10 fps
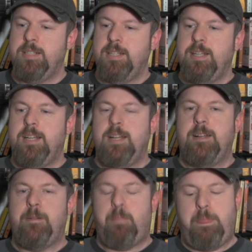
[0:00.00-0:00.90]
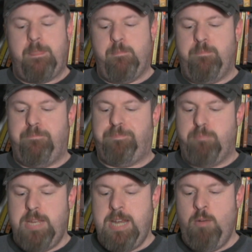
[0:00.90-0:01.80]
But
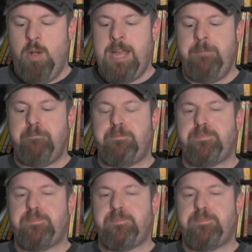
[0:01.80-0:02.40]
anyway,